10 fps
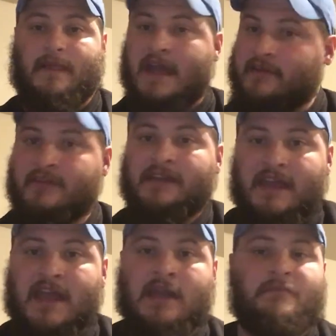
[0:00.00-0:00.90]
Every
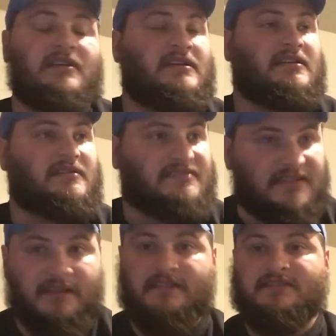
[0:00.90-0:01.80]
game
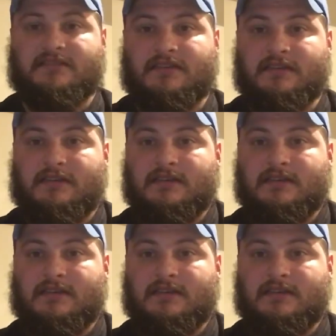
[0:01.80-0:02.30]
seriously.